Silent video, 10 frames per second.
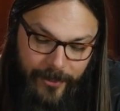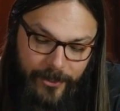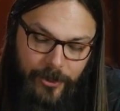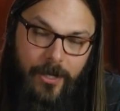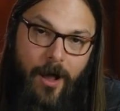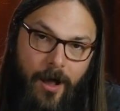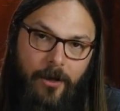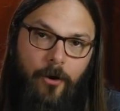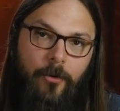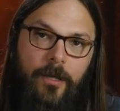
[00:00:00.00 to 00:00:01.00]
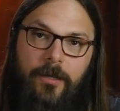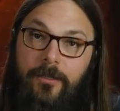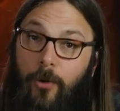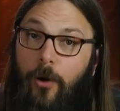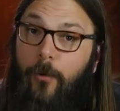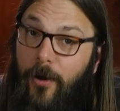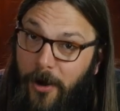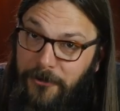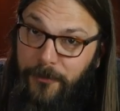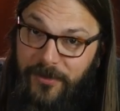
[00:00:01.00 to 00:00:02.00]
in Chicago, you are
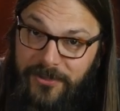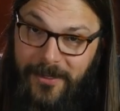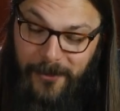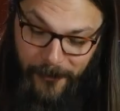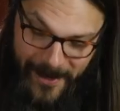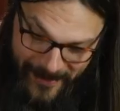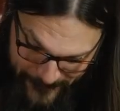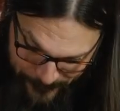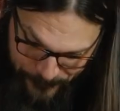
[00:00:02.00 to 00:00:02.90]
100% correct.